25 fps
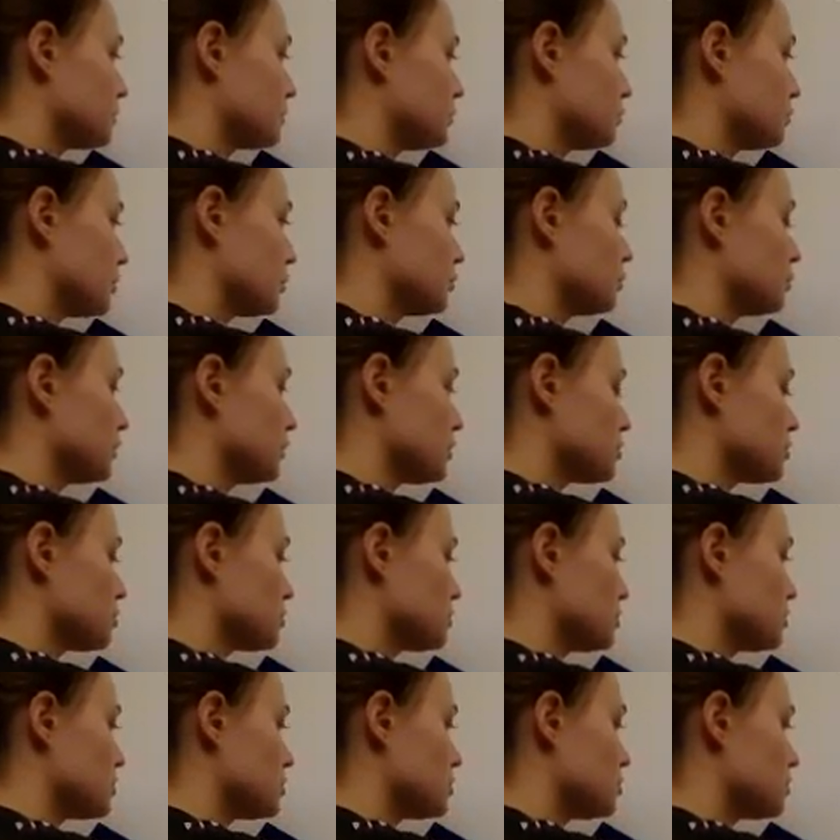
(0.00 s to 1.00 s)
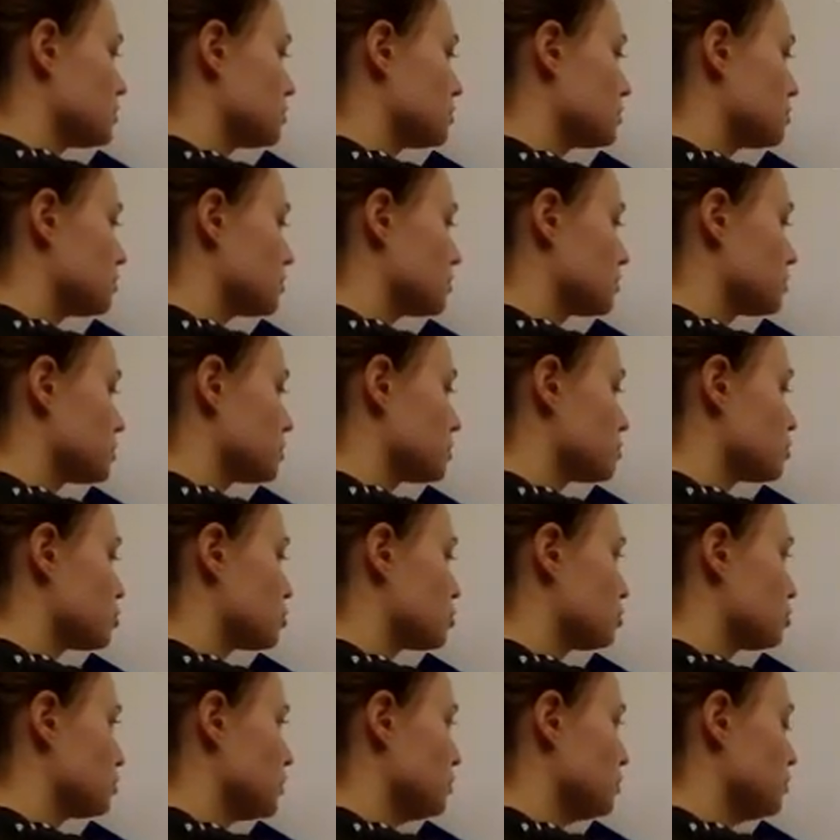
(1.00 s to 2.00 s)
when we took the derivative from
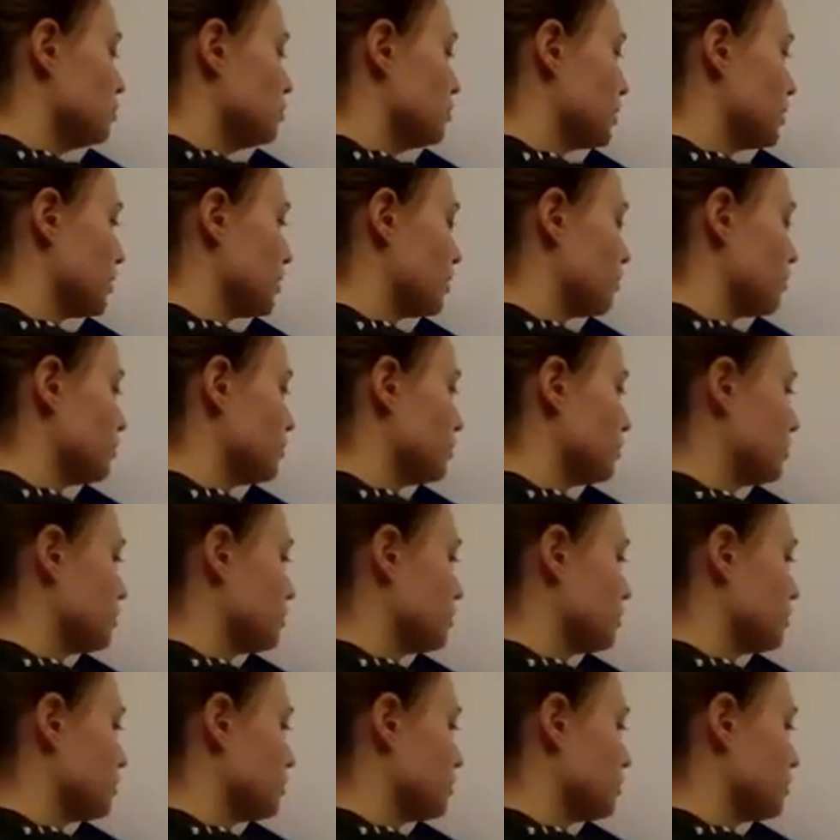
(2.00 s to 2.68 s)
social welfare,